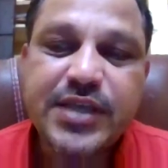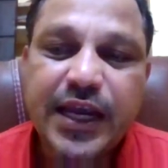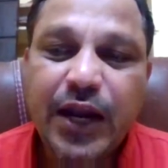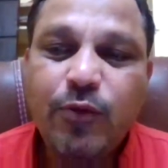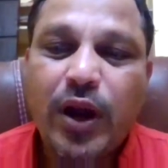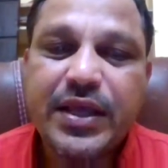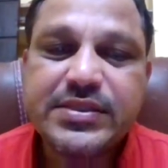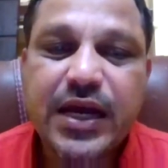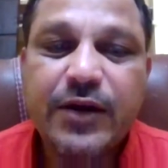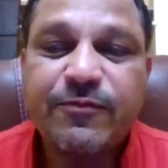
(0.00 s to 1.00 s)
Second one
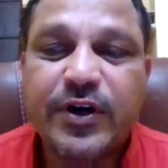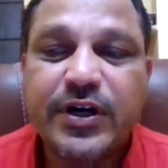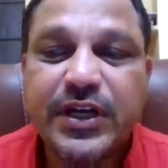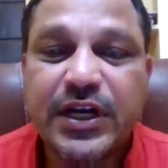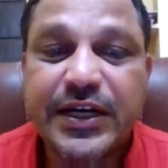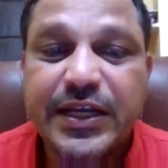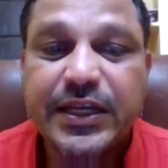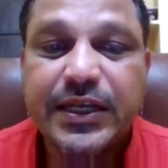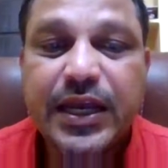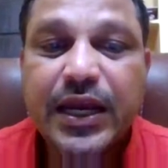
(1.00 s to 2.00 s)
is that
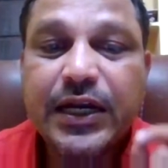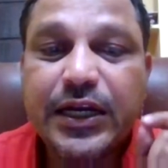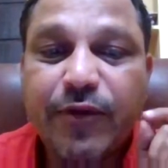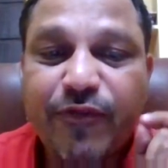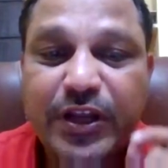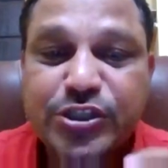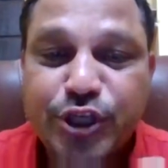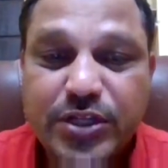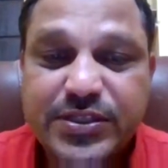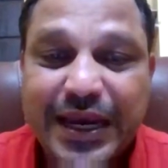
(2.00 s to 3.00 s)
fertility
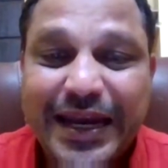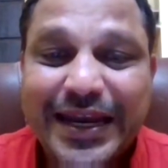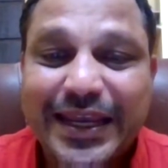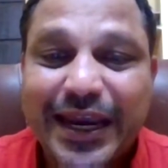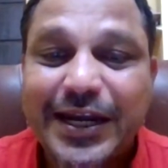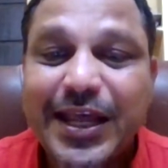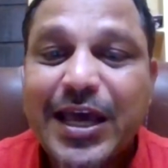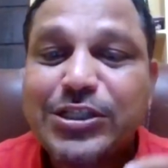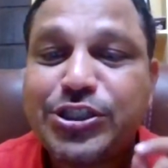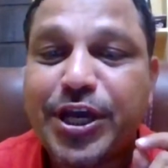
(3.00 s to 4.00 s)
differentials
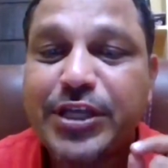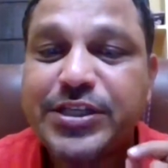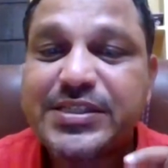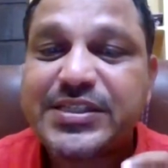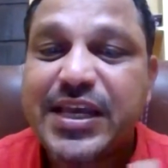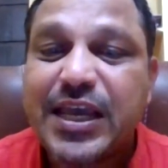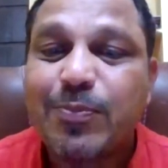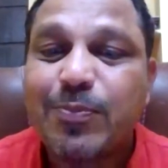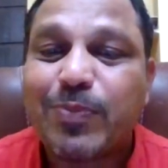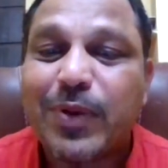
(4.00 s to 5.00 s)
indicate changes
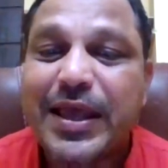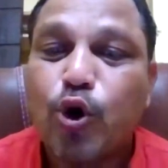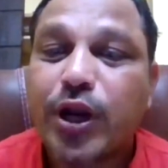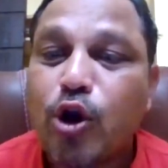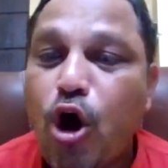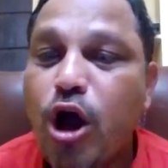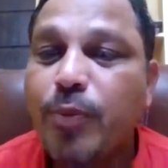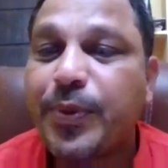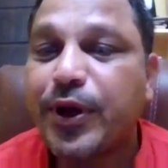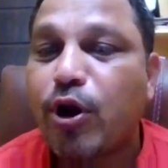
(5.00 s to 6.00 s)
taking place over a
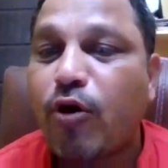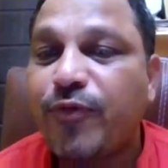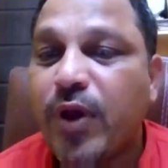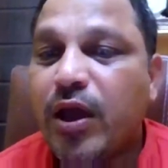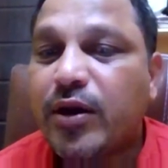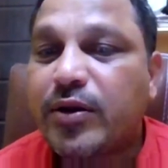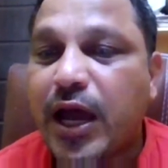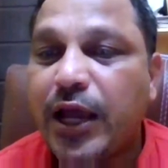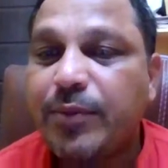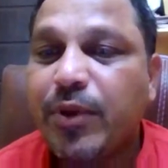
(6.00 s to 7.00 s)
long period of
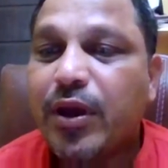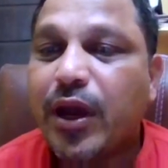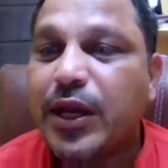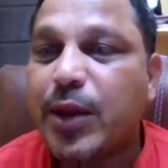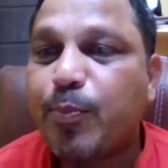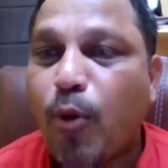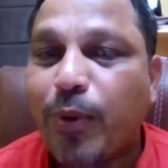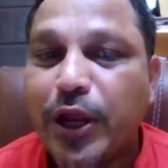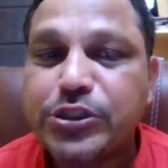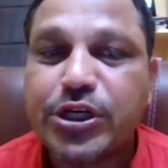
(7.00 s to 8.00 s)
time in a
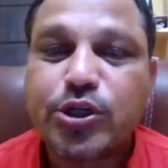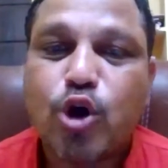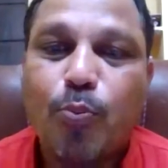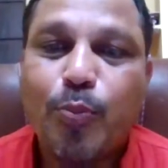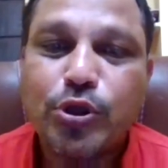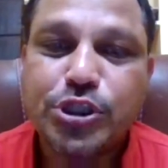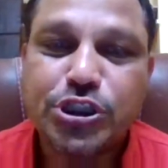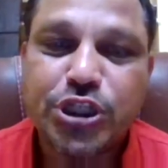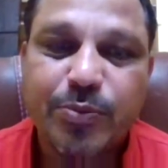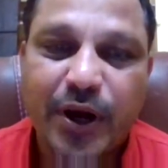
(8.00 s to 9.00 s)
population
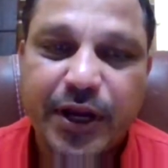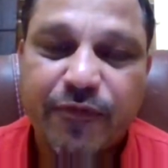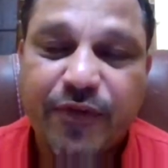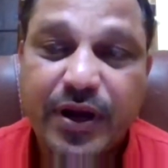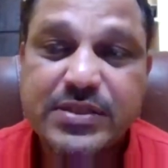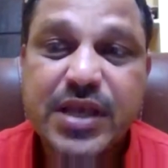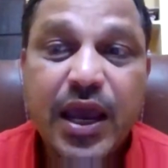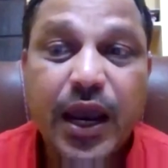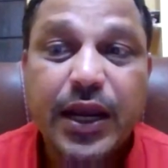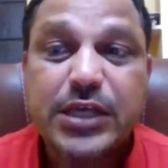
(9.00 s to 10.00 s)
composition, my dear
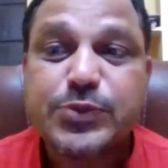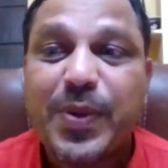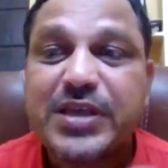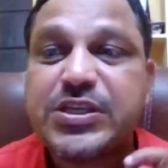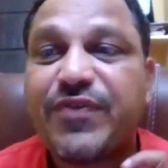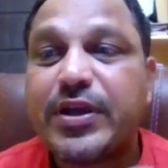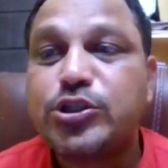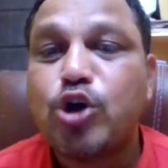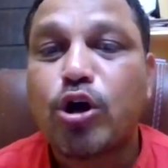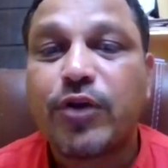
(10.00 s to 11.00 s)
friends, in a
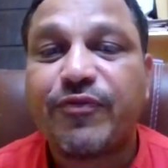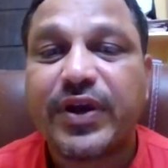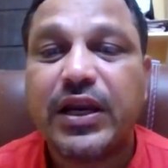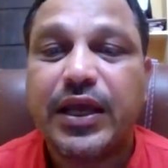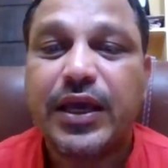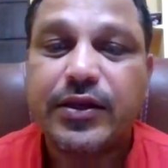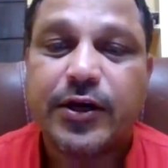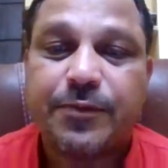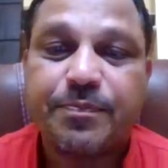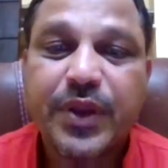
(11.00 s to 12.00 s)
specific geographical
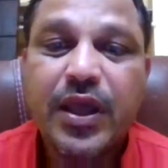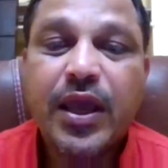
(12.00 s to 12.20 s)
area.